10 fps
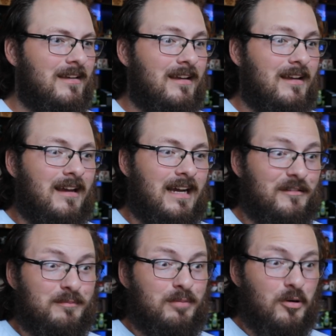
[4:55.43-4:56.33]
I
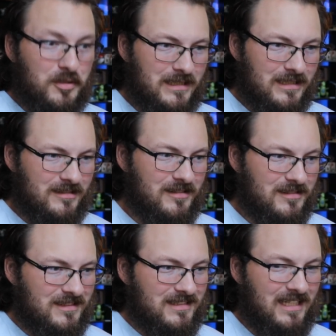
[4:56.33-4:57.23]
have Pokemon
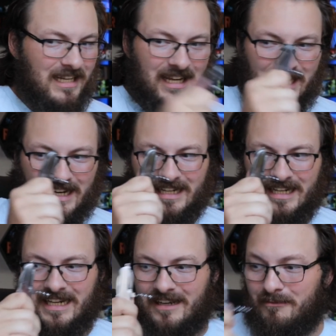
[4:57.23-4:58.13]
cards, and I
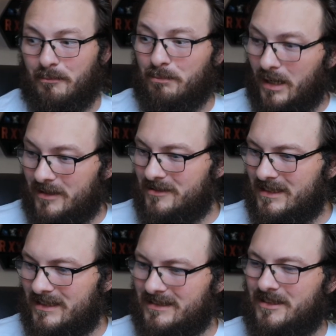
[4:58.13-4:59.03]
have
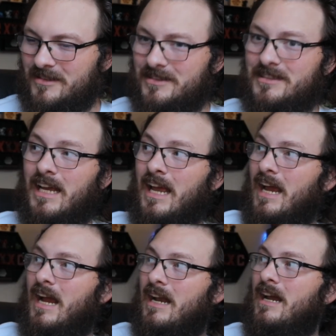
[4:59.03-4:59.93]
Bakugan cards,
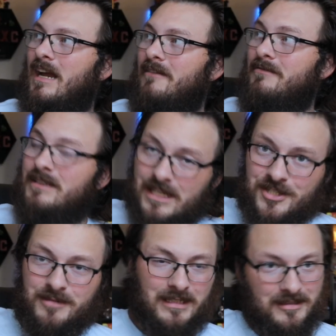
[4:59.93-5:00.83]
and I have
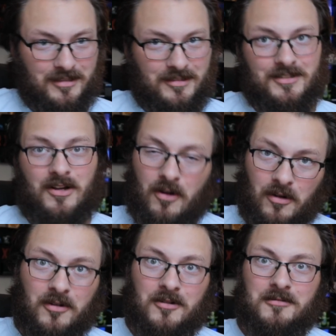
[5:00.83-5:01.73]
Digimon cards,
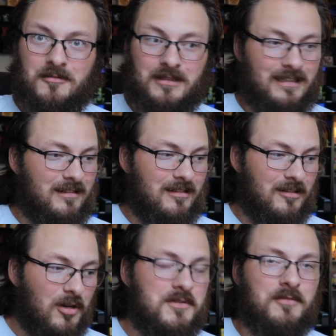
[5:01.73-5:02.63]
all within an
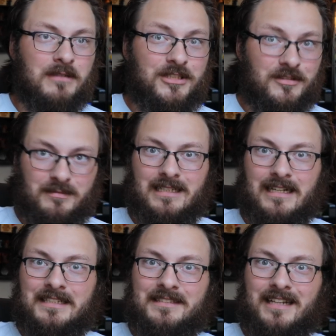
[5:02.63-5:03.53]
arm's reach of my
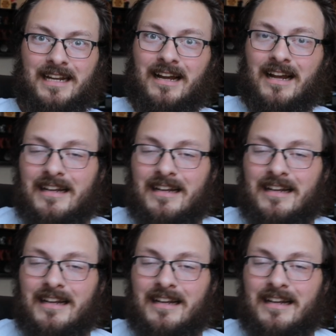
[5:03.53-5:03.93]
desk, and I